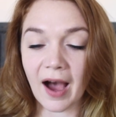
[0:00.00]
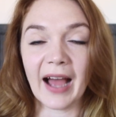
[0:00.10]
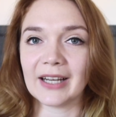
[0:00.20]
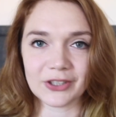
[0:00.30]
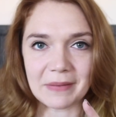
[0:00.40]

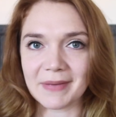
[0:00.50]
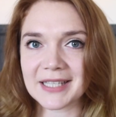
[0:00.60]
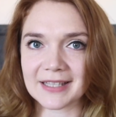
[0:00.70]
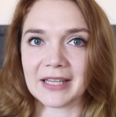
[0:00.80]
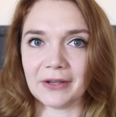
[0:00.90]
I actually
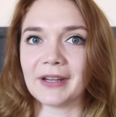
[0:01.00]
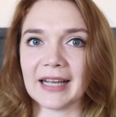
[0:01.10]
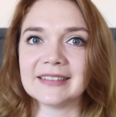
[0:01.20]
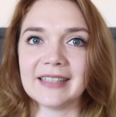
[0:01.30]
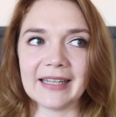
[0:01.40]
missed the
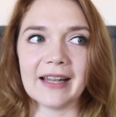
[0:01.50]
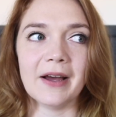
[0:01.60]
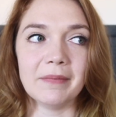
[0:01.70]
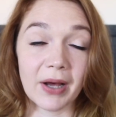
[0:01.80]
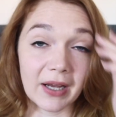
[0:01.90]
UCAS
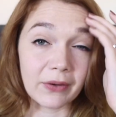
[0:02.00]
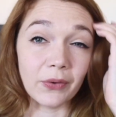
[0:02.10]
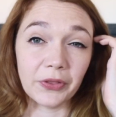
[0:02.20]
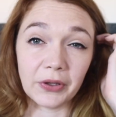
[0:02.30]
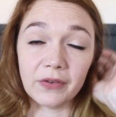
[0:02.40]
deadline, but I
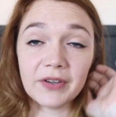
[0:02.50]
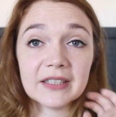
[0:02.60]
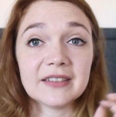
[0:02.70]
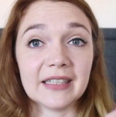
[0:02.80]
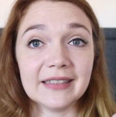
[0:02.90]
called the
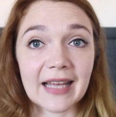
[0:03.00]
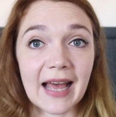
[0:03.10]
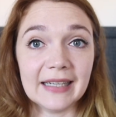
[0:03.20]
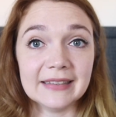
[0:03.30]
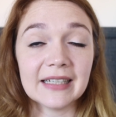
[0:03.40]
universities
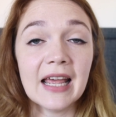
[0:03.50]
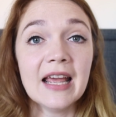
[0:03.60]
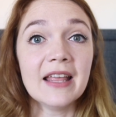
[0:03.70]
and